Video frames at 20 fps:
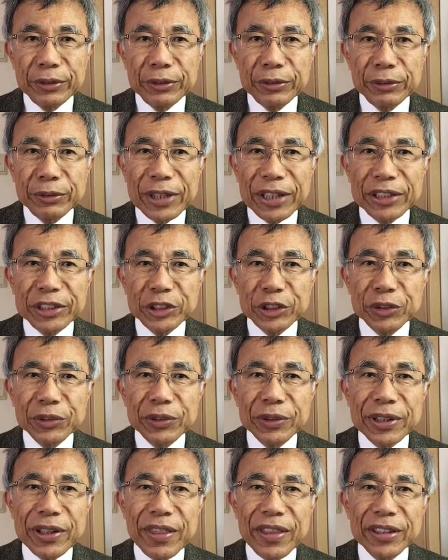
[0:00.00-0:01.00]
To
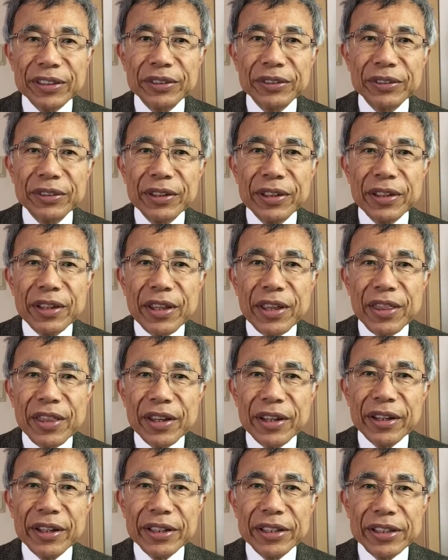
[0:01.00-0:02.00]
ensure that
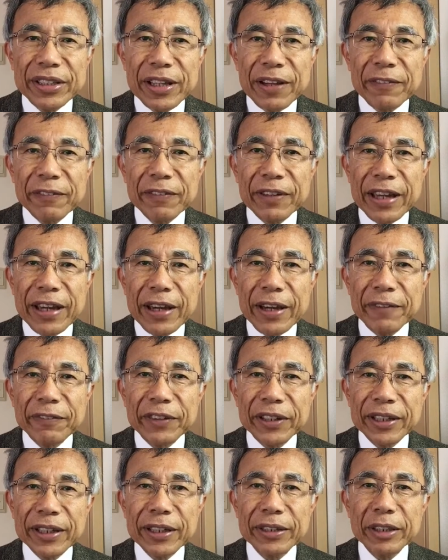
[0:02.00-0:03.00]
there are enough
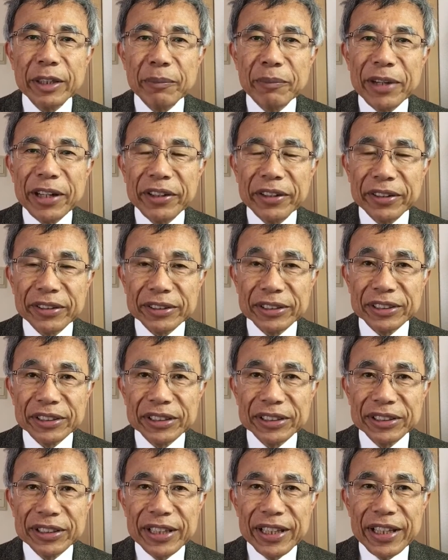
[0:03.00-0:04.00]
African
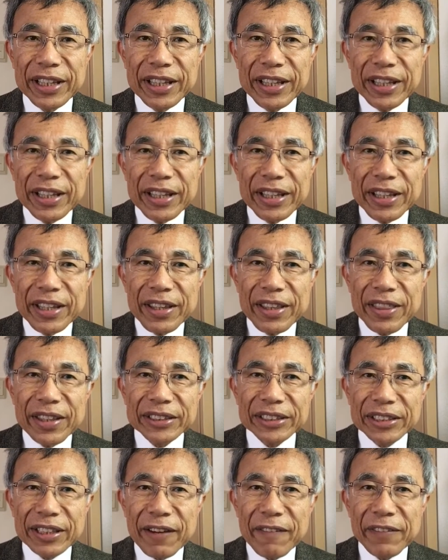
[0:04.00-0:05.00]
Americans in the
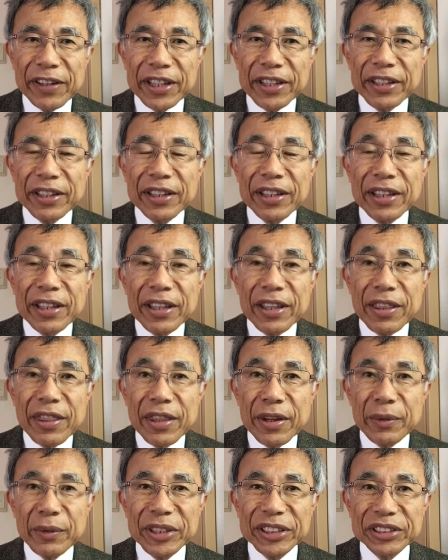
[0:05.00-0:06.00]
survey,
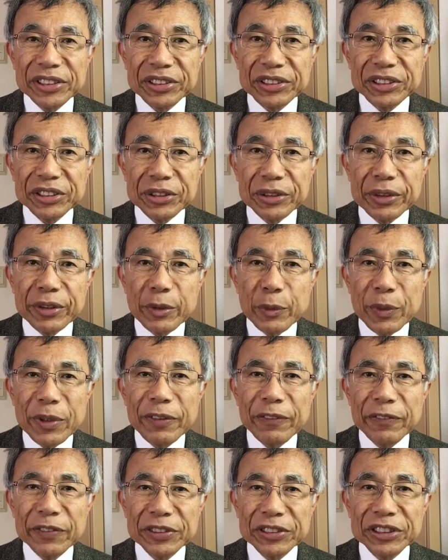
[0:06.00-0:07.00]
the researcher will
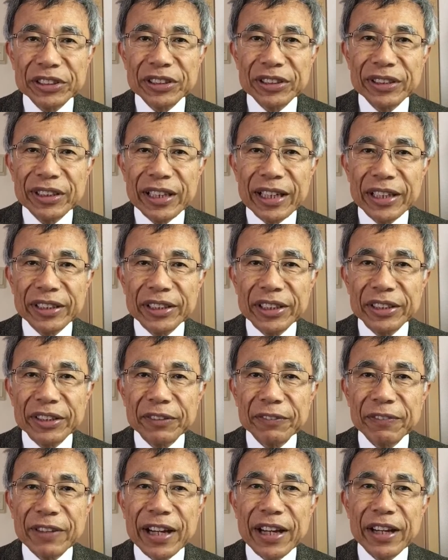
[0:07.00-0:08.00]
first
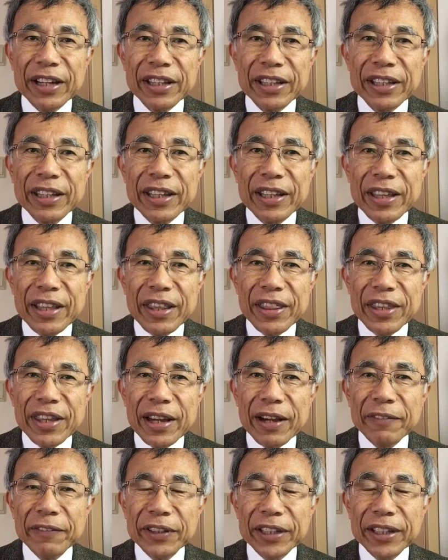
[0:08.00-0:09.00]
identify the
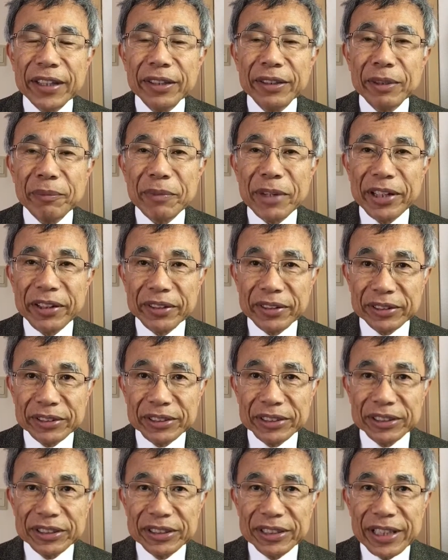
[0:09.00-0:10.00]
African
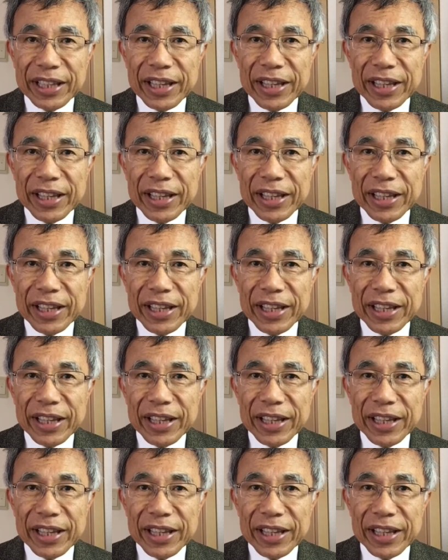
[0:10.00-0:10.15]
Americans